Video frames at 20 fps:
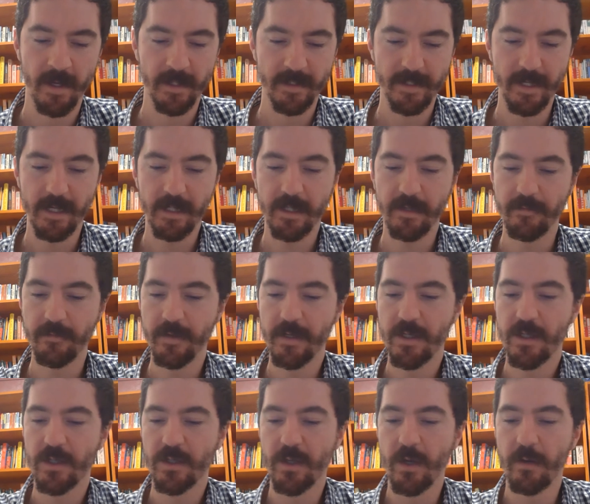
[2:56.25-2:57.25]
duncan
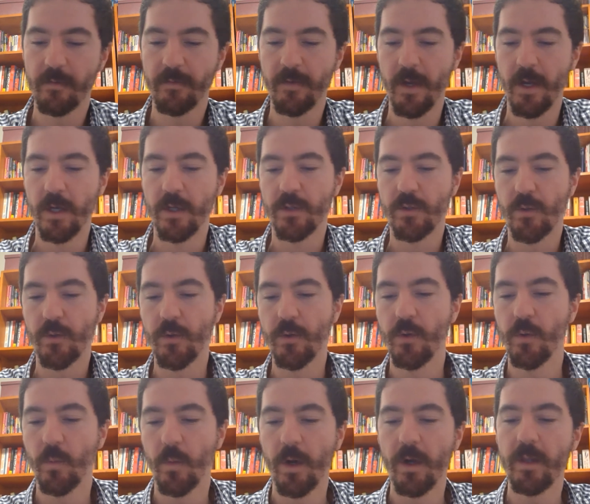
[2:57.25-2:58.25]
finishes off
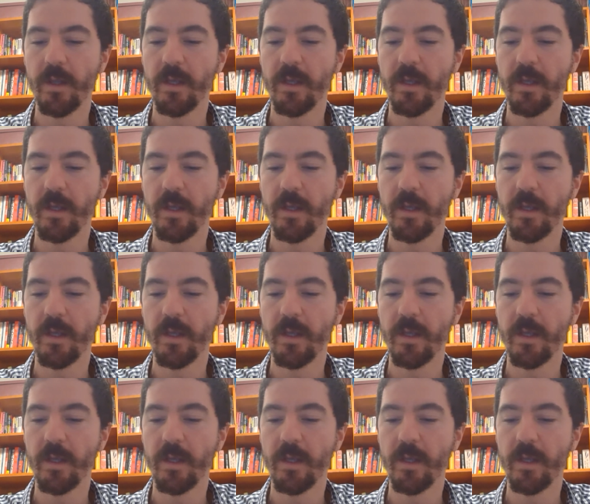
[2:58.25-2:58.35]
true worthy